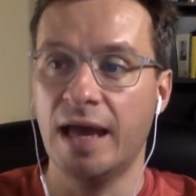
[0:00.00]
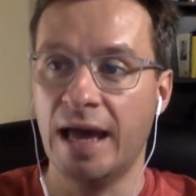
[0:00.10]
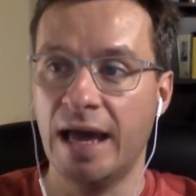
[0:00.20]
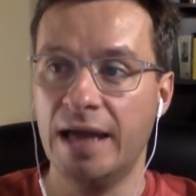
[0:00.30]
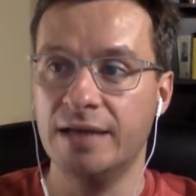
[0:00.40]

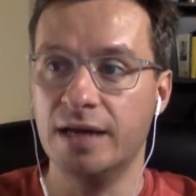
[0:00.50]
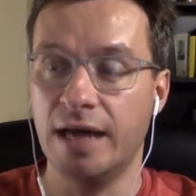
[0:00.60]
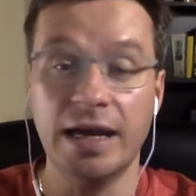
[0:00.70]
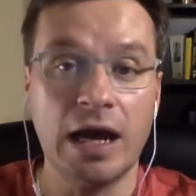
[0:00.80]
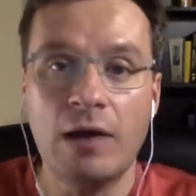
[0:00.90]
and
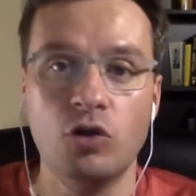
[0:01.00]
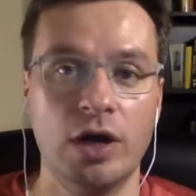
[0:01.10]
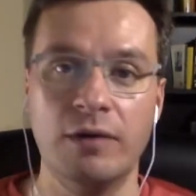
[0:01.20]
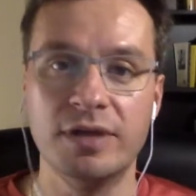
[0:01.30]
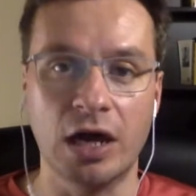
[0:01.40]
look,
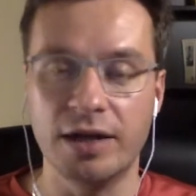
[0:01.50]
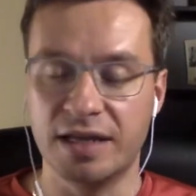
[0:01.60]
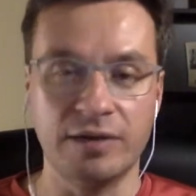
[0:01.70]
I was honest.